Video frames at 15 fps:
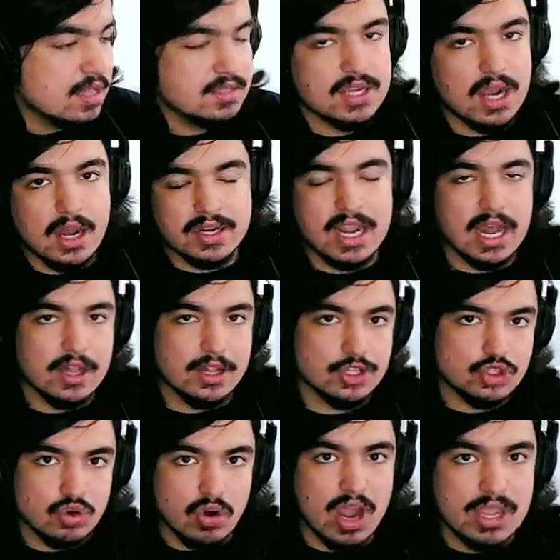Don Callis
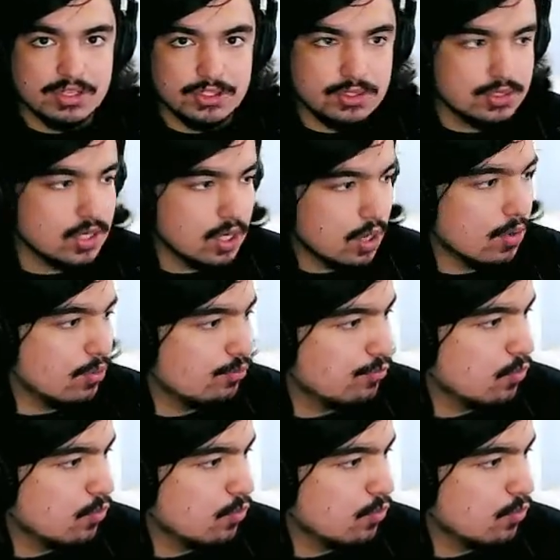tries to go